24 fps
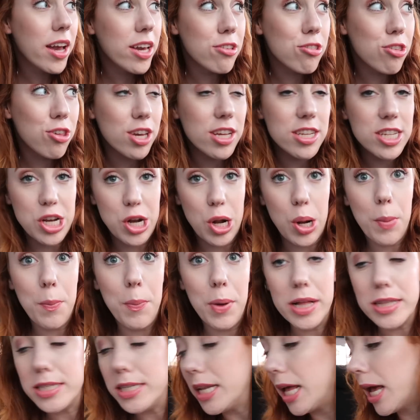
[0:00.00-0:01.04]
I usually eat dinner,
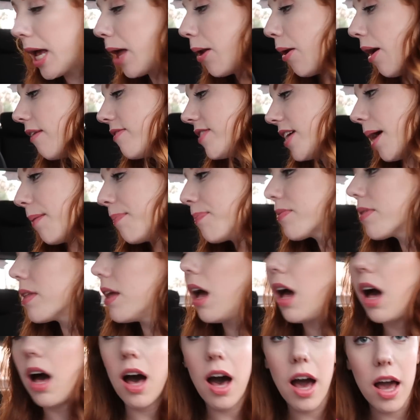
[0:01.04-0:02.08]
but today I don't have time.
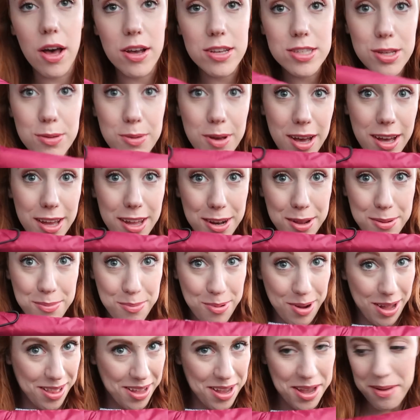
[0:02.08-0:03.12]
I also got an
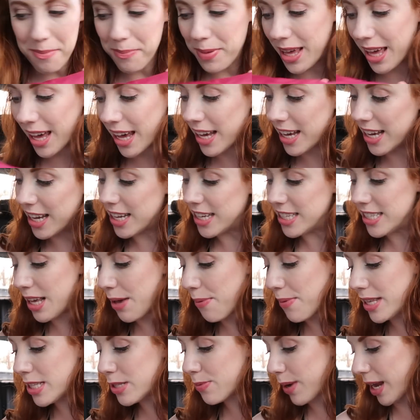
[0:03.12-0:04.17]
umbrella because
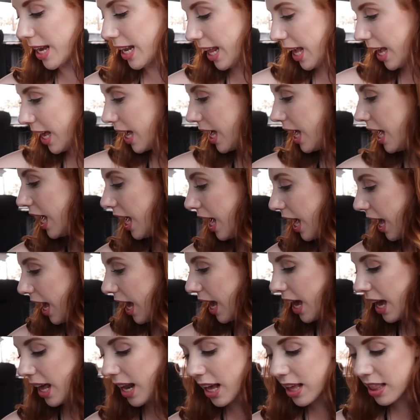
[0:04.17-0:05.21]
it was raining
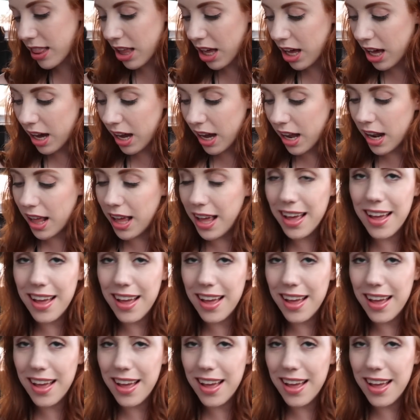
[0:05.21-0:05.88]
and I thought